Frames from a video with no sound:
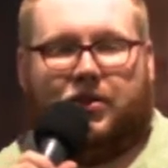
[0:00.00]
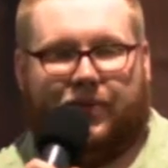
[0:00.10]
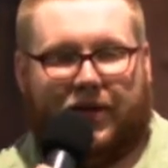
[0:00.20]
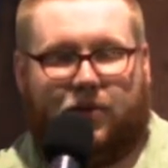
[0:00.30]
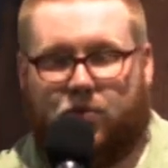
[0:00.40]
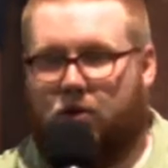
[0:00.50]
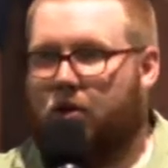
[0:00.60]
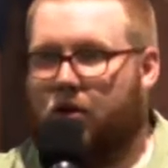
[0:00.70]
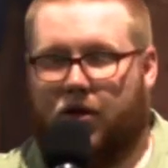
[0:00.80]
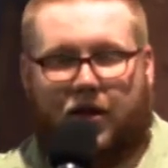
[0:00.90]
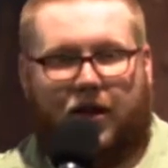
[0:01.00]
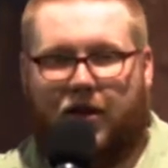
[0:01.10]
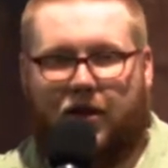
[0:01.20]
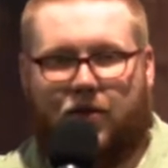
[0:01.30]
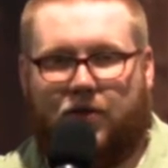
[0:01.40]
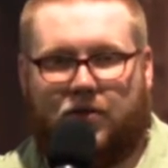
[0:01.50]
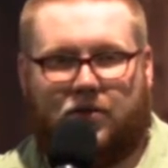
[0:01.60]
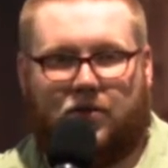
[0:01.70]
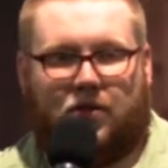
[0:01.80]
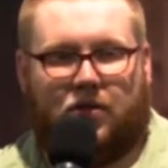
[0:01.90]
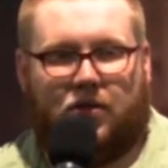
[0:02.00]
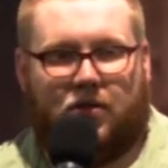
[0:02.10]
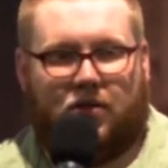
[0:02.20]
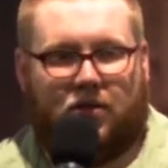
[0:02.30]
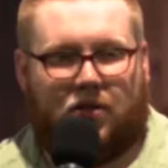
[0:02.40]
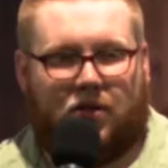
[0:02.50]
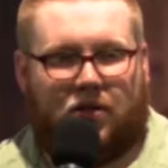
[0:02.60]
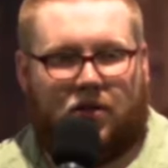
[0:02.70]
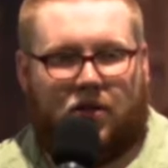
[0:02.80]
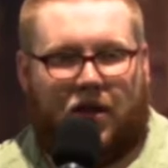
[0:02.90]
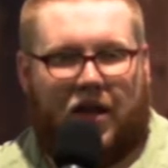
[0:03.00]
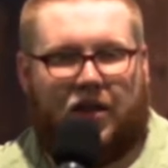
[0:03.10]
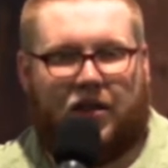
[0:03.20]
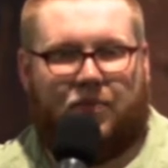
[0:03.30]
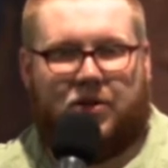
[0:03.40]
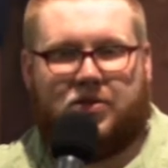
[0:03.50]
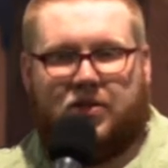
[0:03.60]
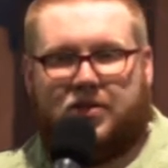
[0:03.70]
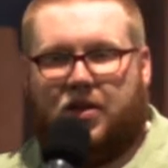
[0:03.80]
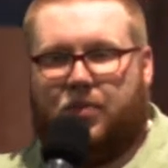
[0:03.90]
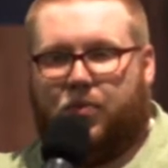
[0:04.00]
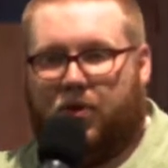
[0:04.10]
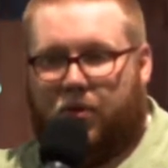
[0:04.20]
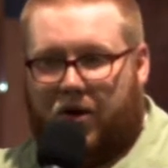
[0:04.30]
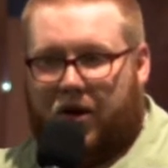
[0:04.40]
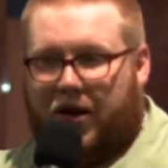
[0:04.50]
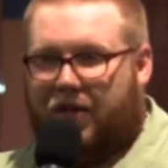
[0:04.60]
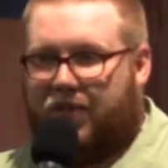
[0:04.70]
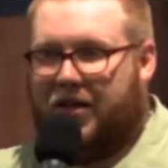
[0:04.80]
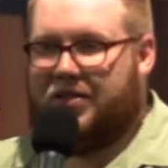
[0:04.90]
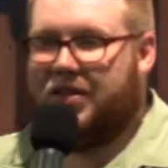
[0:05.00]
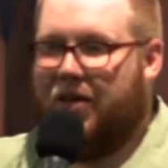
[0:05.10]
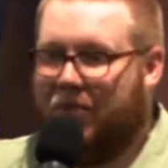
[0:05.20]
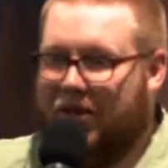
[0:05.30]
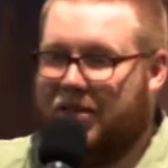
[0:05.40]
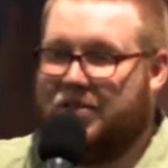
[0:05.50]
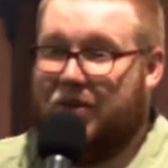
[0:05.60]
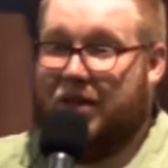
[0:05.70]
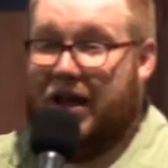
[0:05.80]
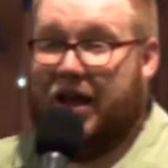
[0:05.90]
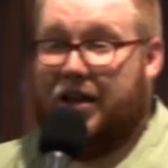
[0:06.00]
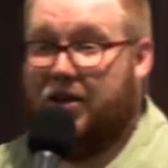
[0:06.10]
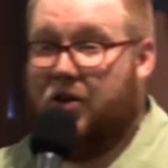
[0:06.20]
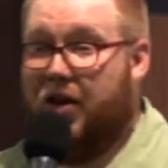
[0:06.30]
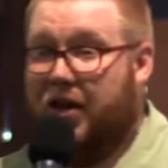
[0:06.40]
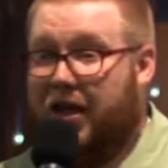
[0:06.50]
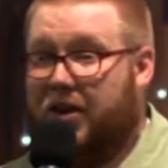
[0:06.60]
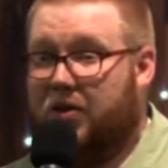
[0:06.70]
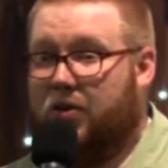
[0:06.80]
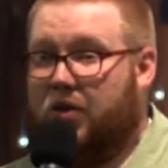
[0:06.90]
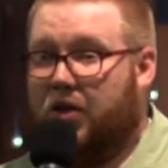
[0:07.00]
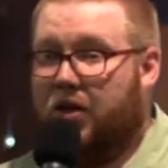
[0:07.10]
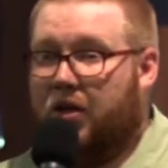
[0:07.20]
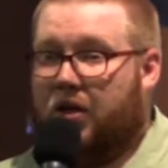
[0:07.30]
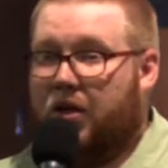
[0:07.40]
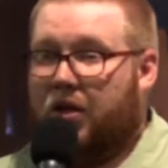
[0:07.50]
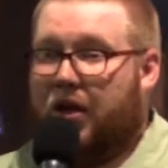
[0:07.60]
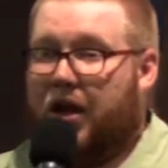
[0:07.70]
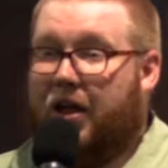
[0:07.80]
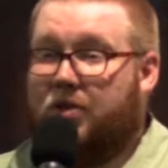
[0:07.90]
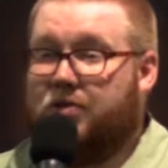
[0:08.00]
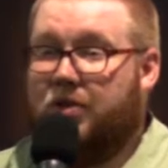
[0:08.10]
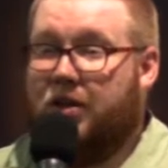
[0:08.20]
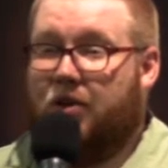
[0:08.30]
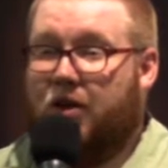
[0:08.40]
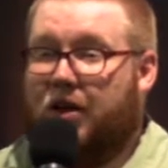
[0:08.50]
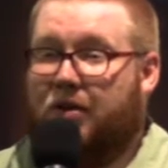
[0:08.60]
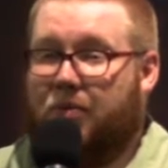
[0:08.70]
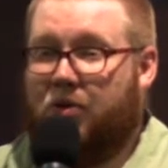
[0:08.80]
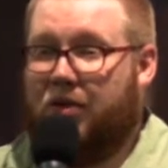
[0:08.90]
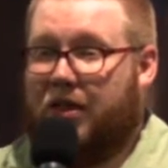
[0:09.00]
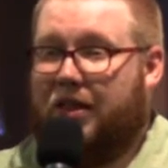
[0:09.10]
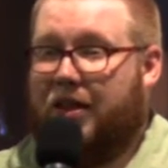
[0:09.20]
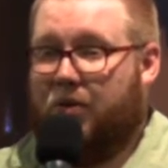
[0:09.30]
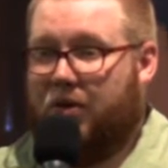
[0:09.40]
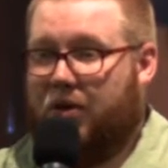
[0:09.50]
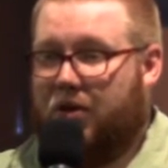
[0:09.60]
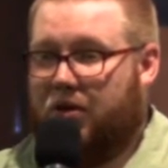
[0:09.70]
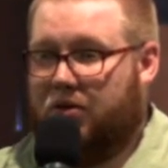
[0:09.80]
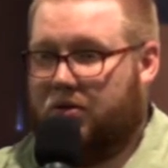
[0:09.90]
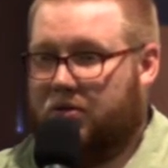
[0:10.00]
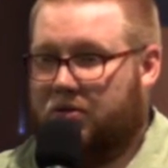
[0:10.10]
I'm like, oh, I can't handle this. And it led me to this other point where if things came against me that I didn't know how to handle, I also didn't know how to communicate that with her.